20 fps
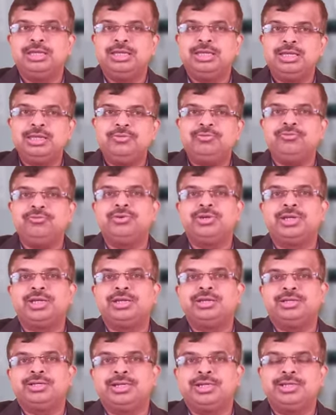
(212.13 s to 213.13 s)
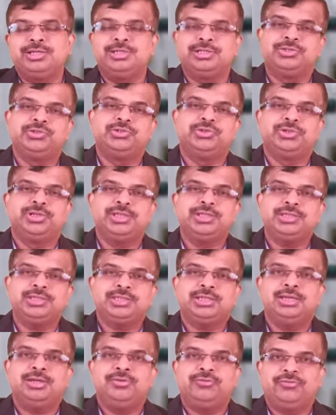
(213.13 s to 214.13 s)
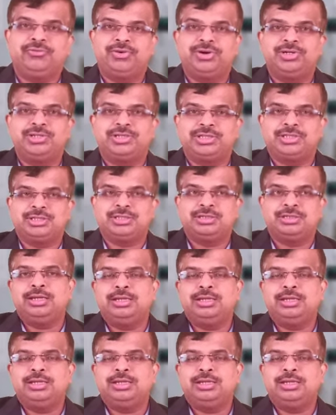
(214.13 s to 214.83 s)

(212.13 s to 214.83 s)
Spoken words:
if we can treat the jaundice first.